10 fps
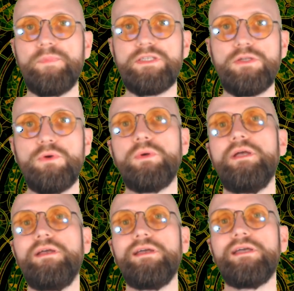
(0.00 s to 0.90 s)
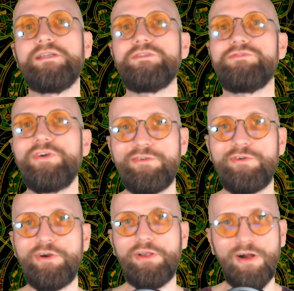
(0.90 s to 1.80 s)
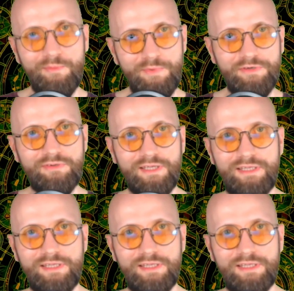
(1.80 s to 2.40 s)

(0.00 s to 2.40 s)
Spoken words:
So it is very, very common,